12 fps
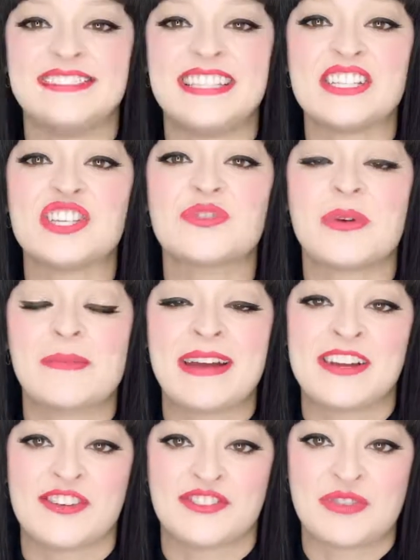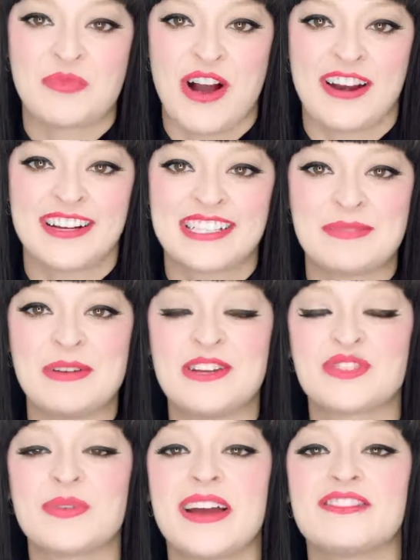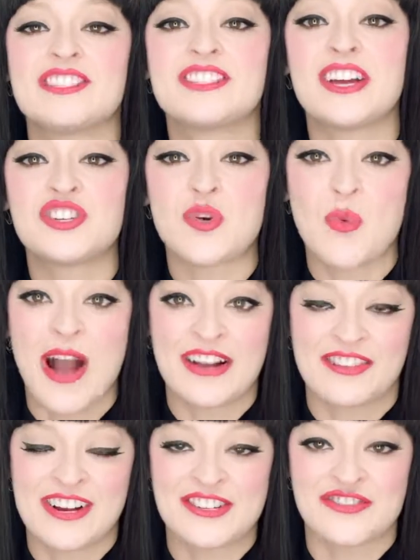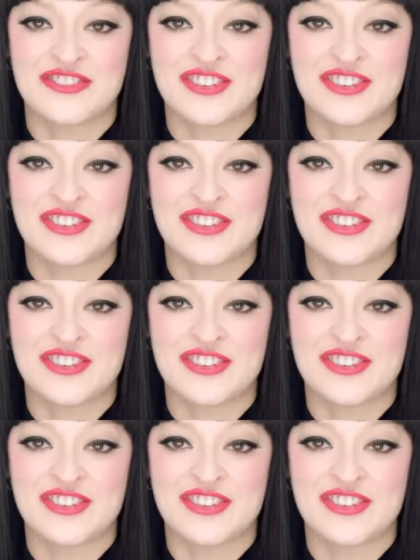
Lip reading: This is one of my go-to products because we have such a wide range of